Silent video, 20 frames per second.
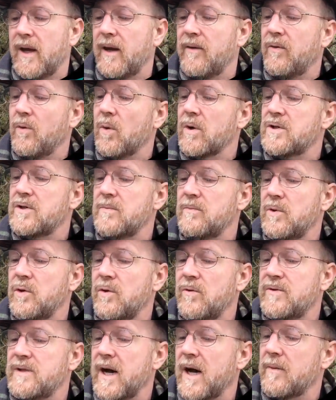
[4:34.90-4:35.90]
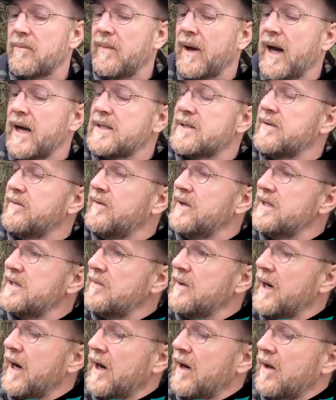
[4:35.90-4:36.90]
If you want to move down past the
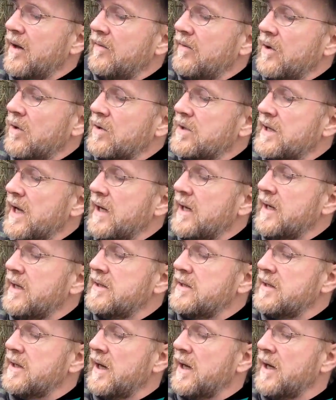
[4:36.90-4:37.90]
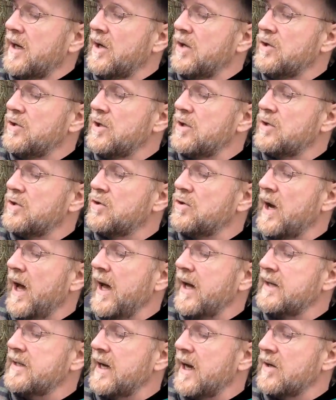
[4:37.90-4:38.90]
visible area of your setlist, just
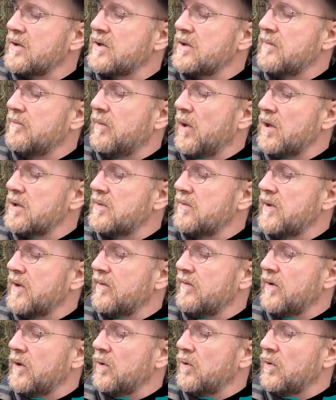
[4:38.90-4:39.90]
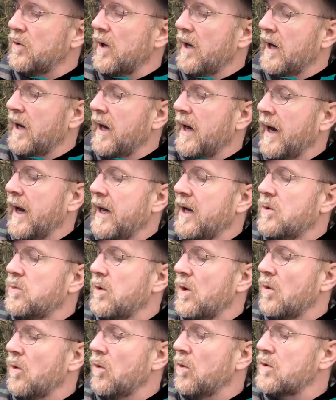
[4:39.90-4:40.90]
drag down to the bottom of the view and it
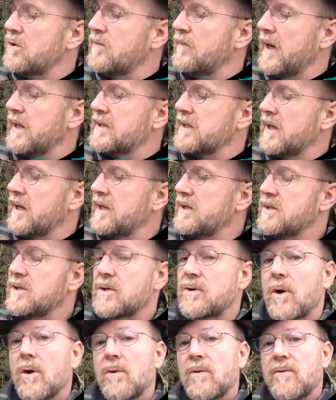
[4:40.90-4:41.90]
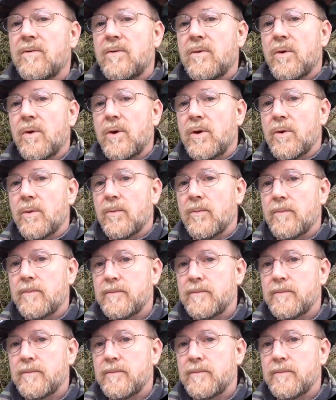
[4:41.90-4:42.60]
will automatically scroll for you.